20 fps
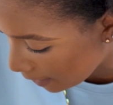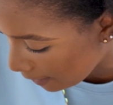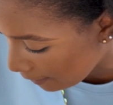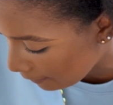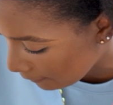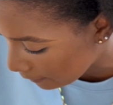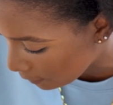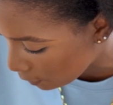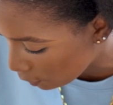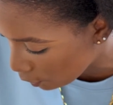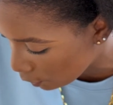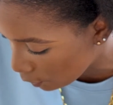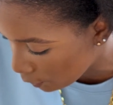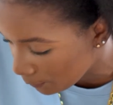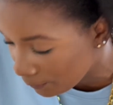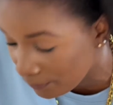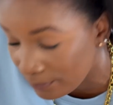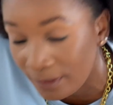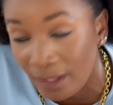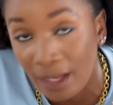heavy
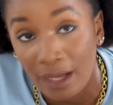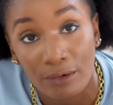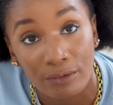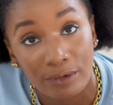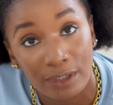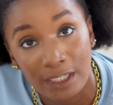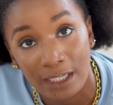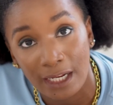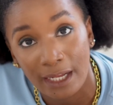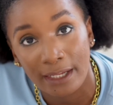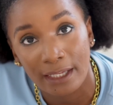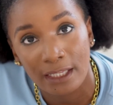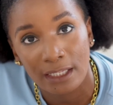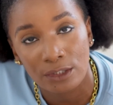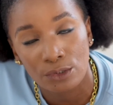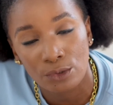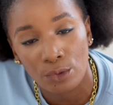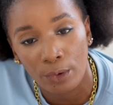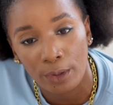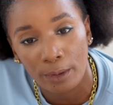shoe. I really like it.
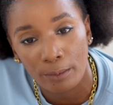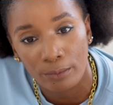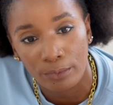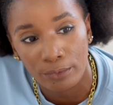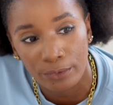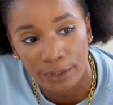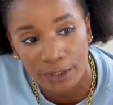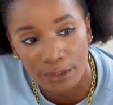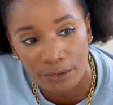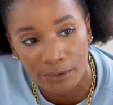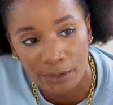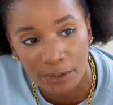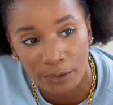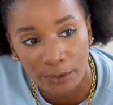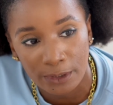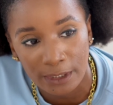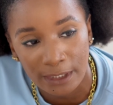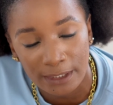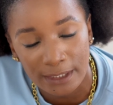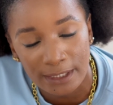It's got embroidery
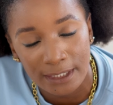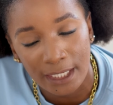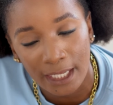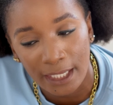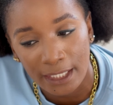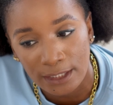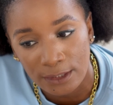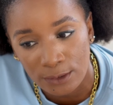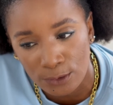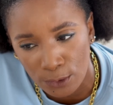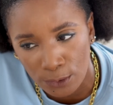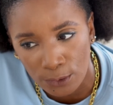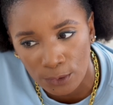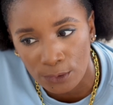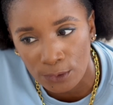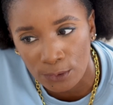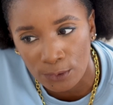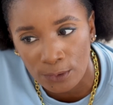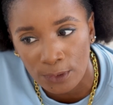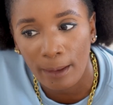on it. It's so
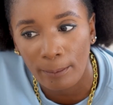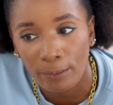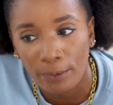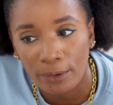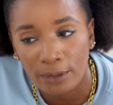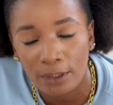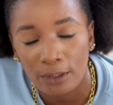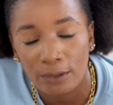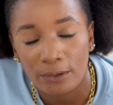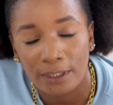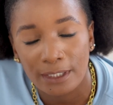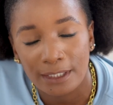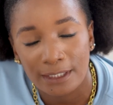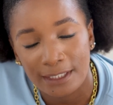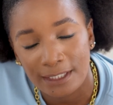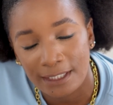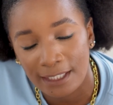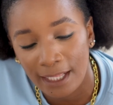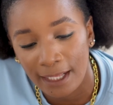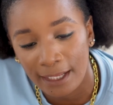cute. I'm gonna look
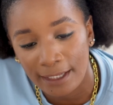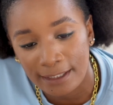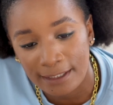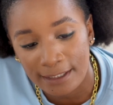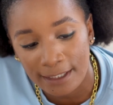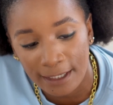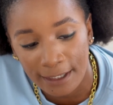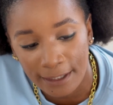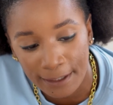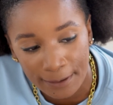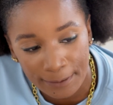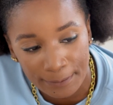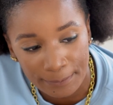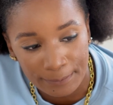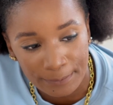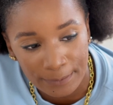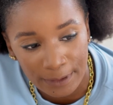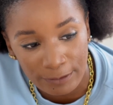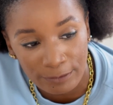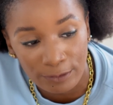into that.
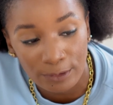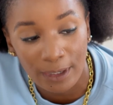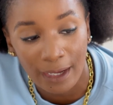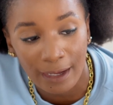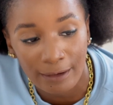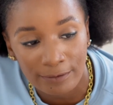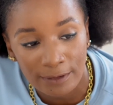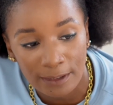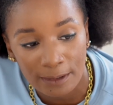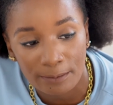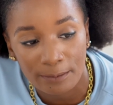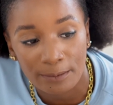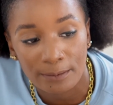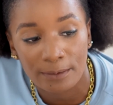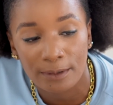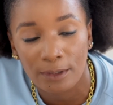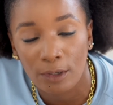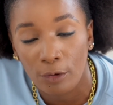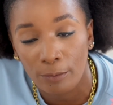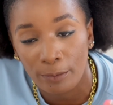If you have them,
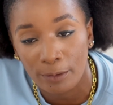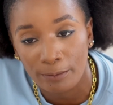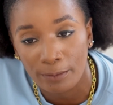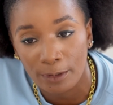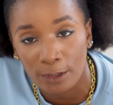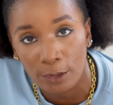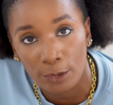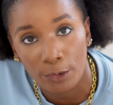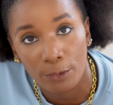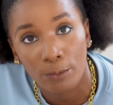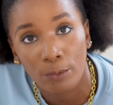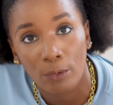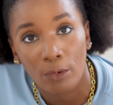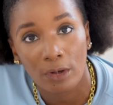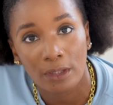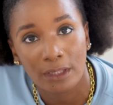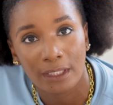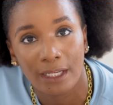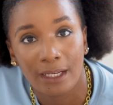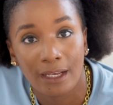comment below,
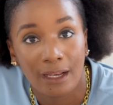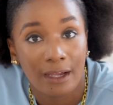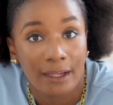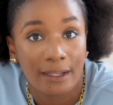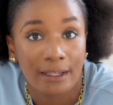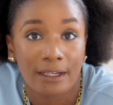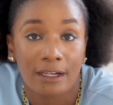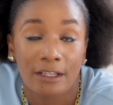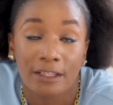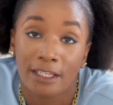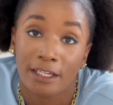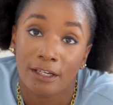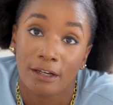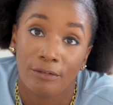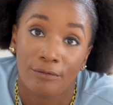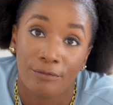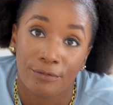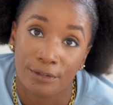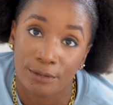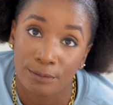what are they like? Are they
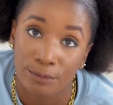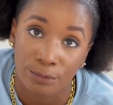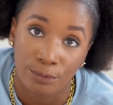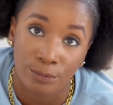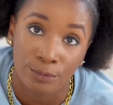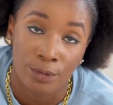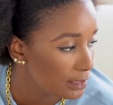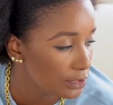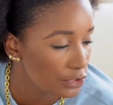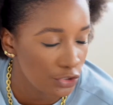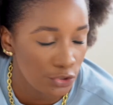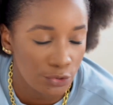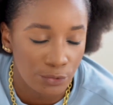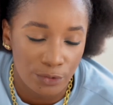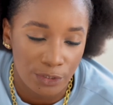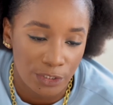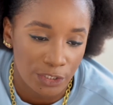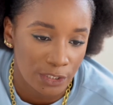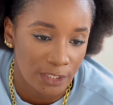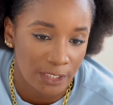comfortable? This shoe
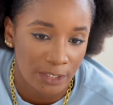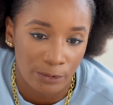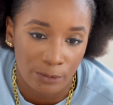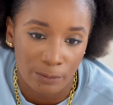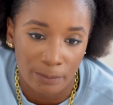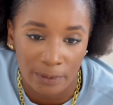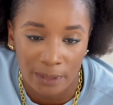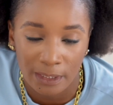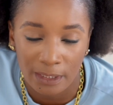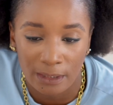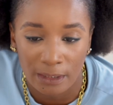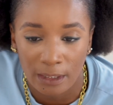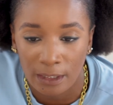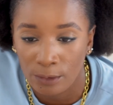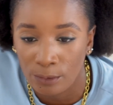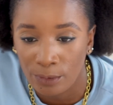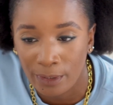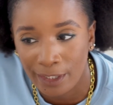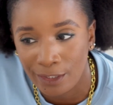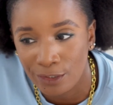is gonna be an
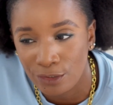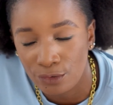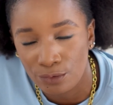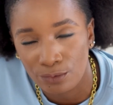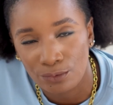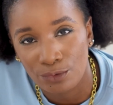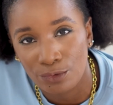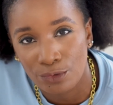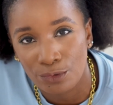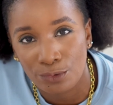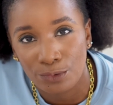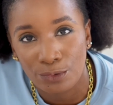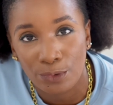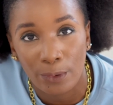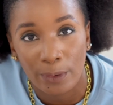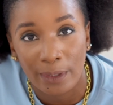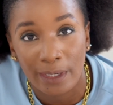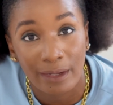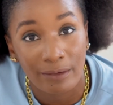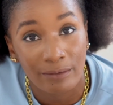occasional shoe,
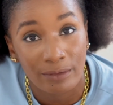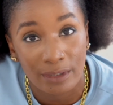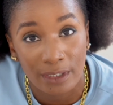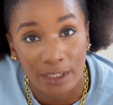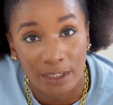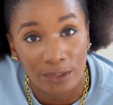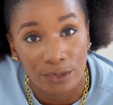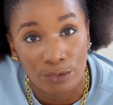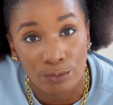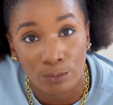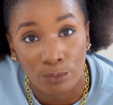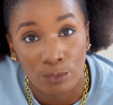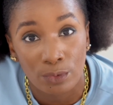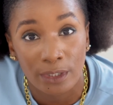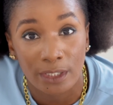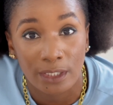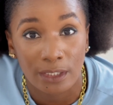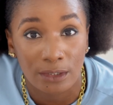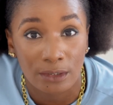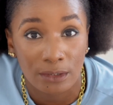not an everyday shoe,
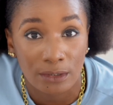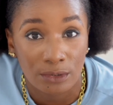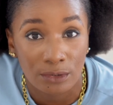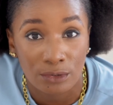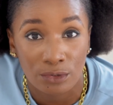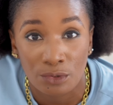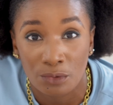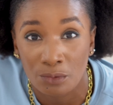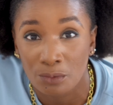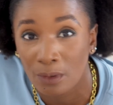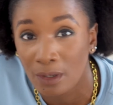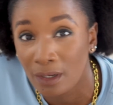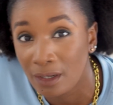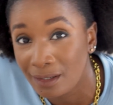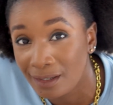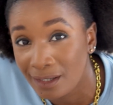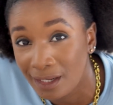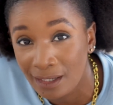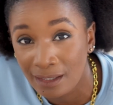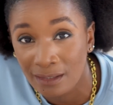walking to
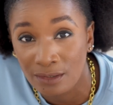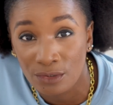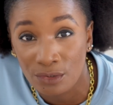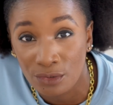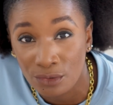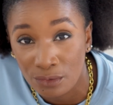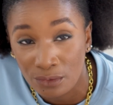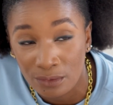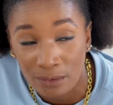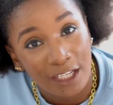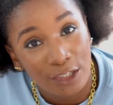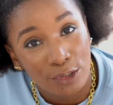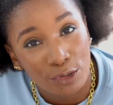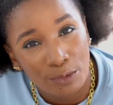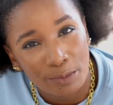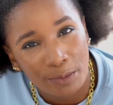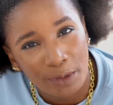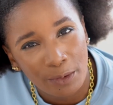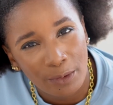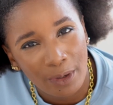work kind of shoe. It took
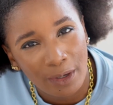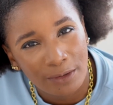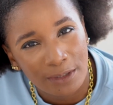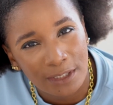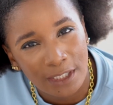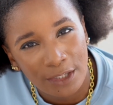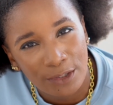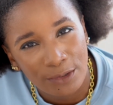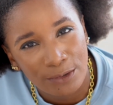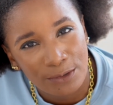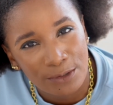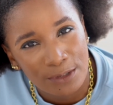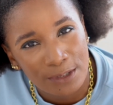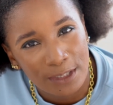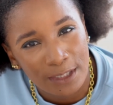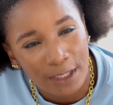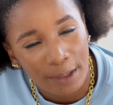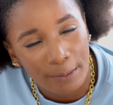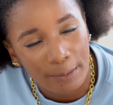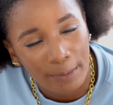me a while to get used
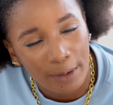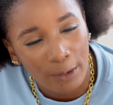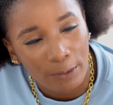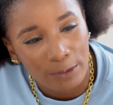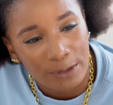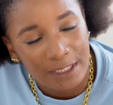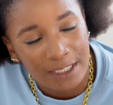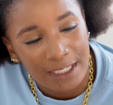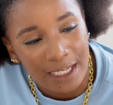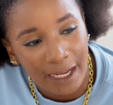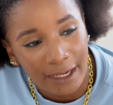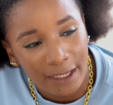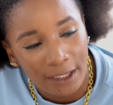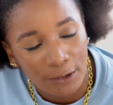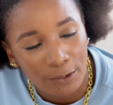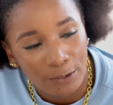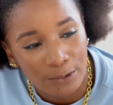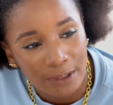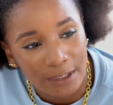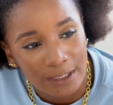to them. I was tagging
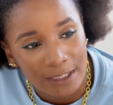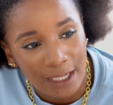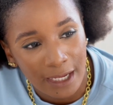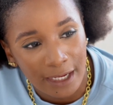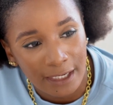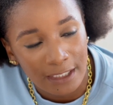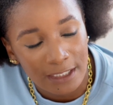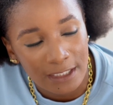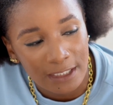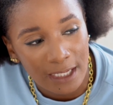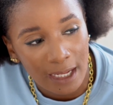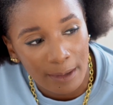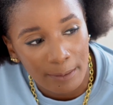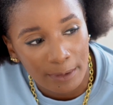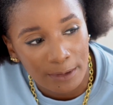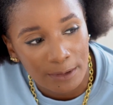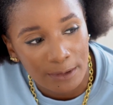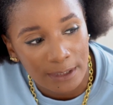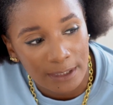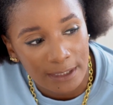on the side each time
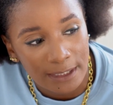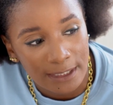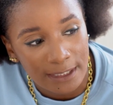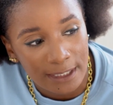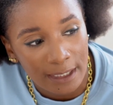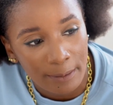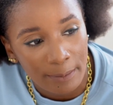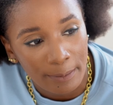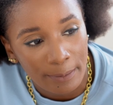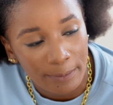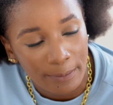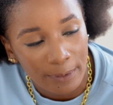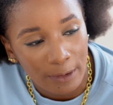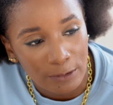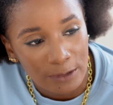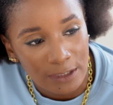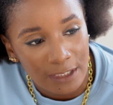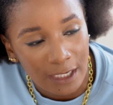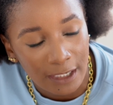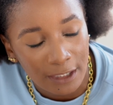I took a step. I
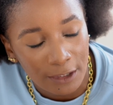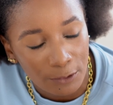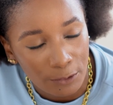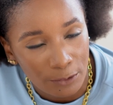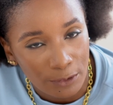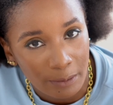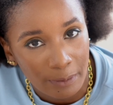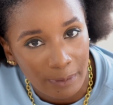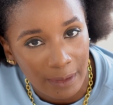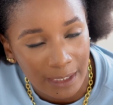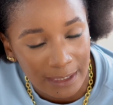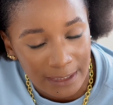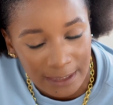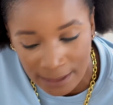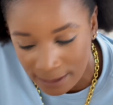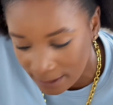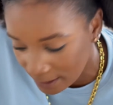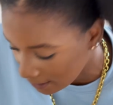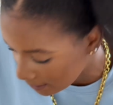was tagging on the plastic